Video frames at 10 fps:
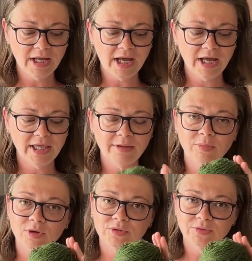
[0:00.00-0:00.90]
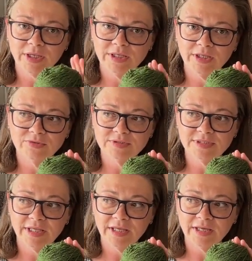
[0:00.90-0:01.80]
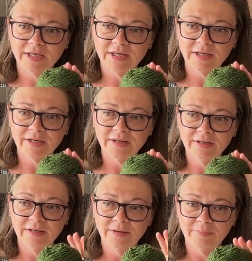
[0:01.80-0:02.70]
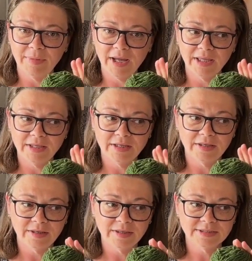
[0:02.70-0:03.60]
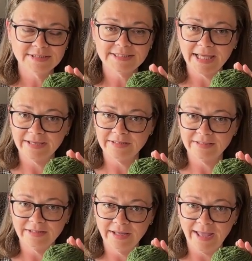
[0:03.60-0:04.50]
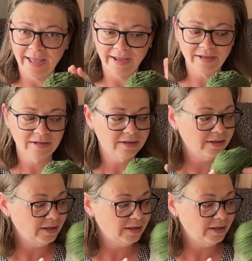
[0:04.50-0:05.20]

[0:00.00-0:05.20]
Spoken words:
I am already using my second hank.